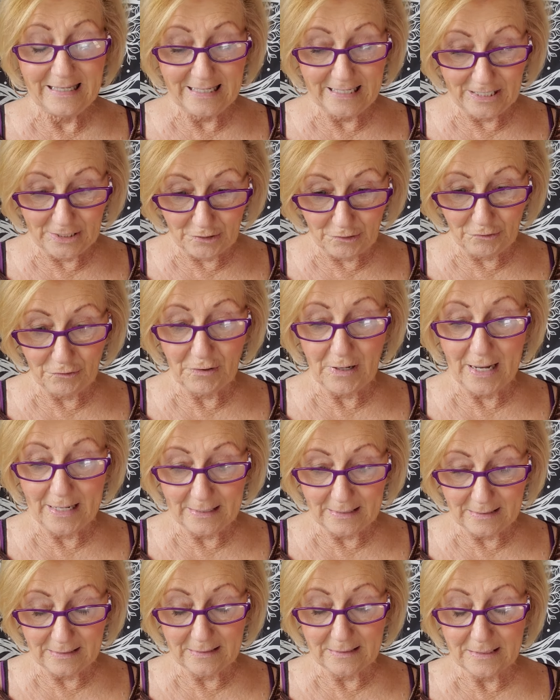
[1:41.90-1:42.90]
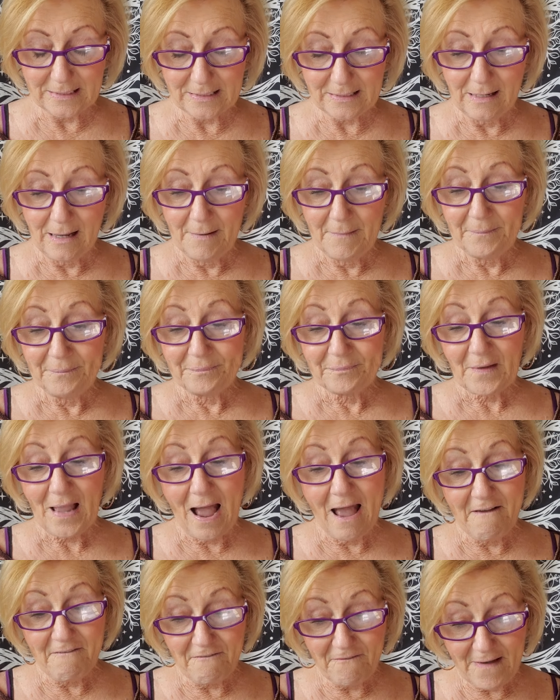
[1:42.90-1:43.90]
inner guidance.
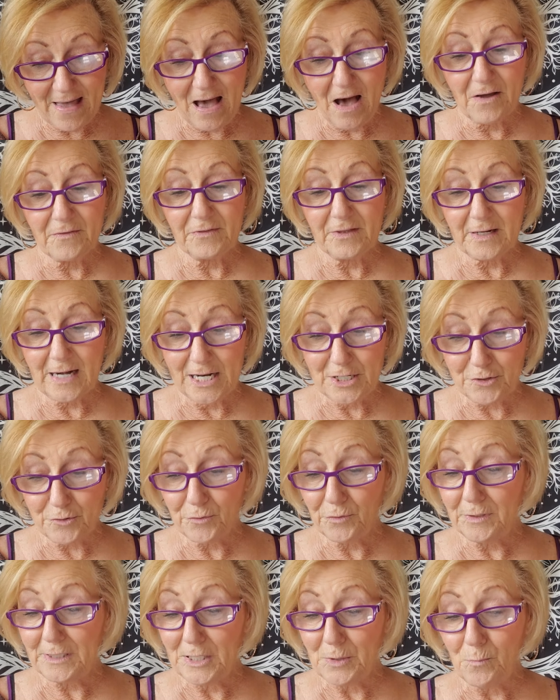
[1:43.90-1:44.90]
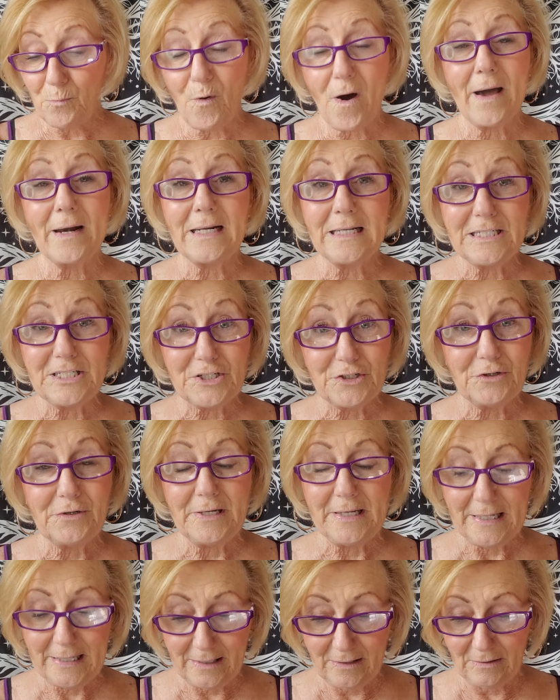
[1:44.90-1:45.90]
I found that I truly wanted to
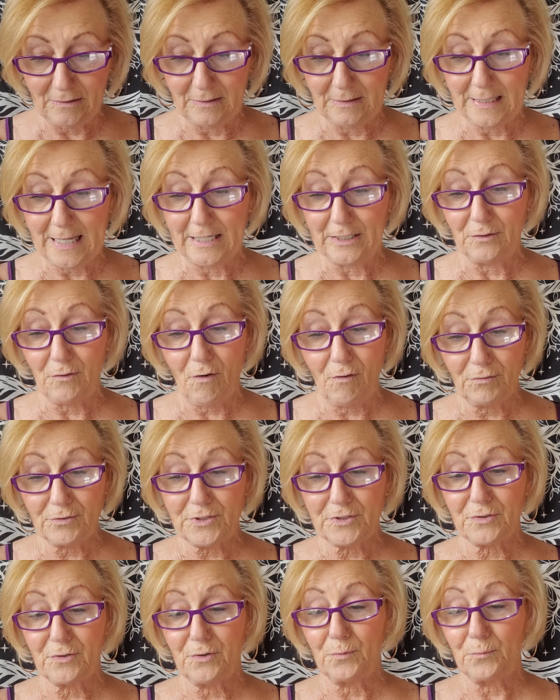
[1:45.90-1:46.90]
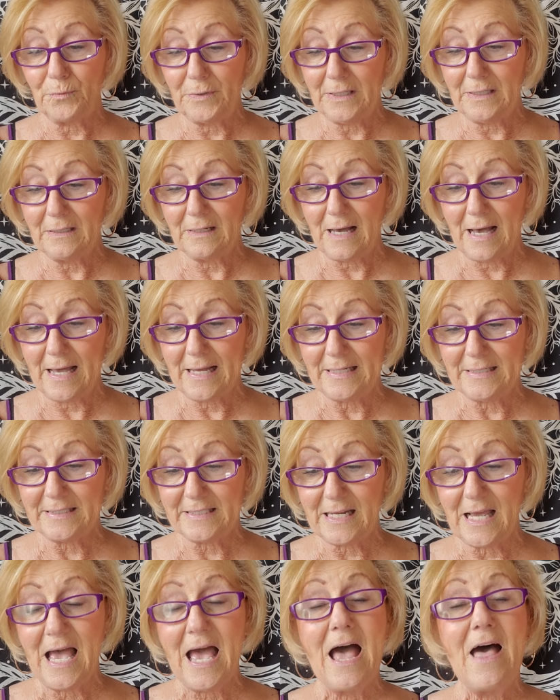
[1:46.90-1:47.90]
heal and also
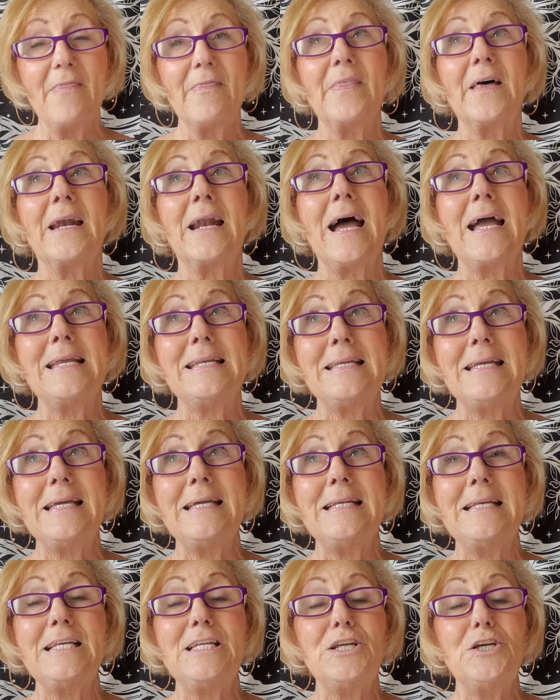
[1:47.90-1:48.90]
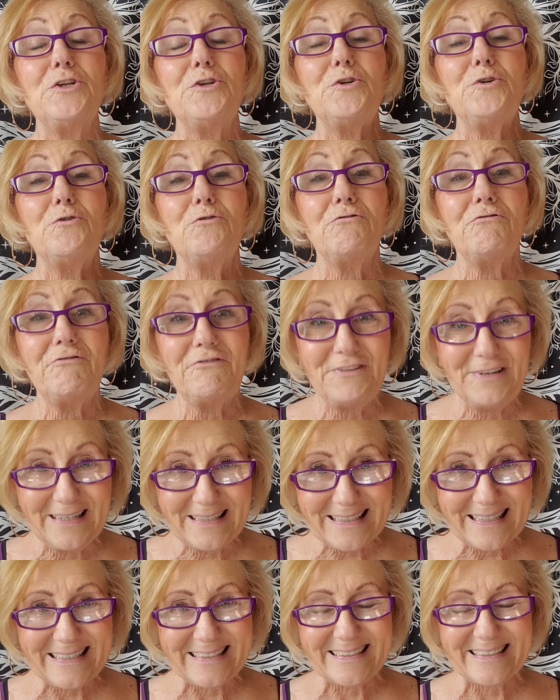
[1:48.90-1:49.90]
realized that I needed to
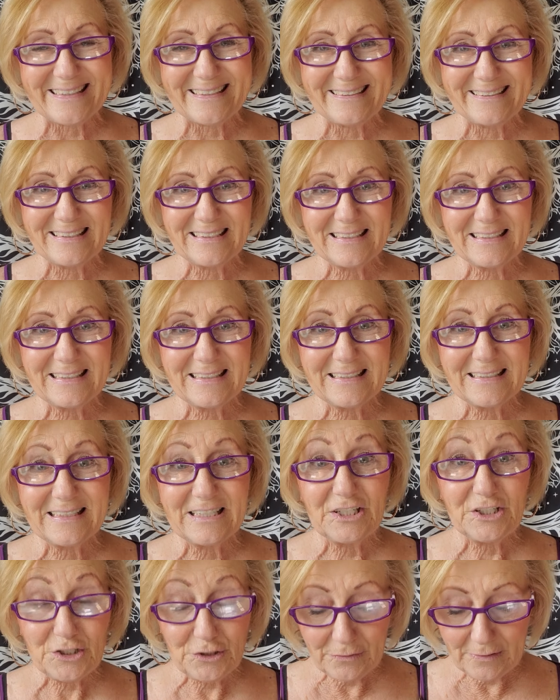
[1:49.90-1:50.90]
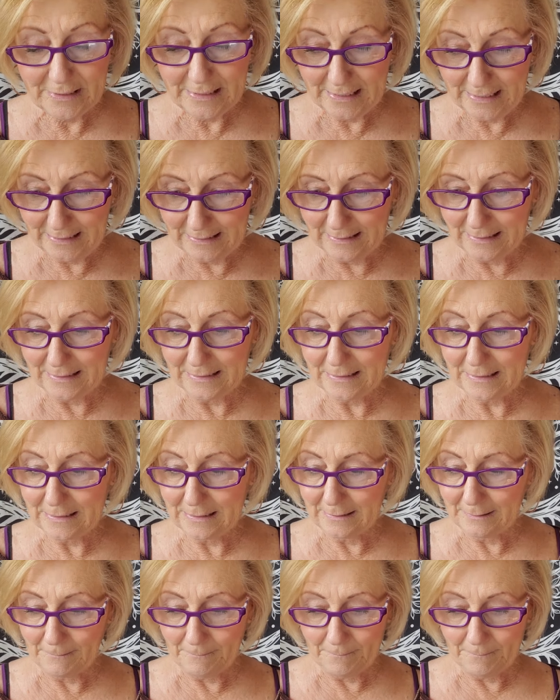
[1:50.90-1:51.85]
feel it to heal it.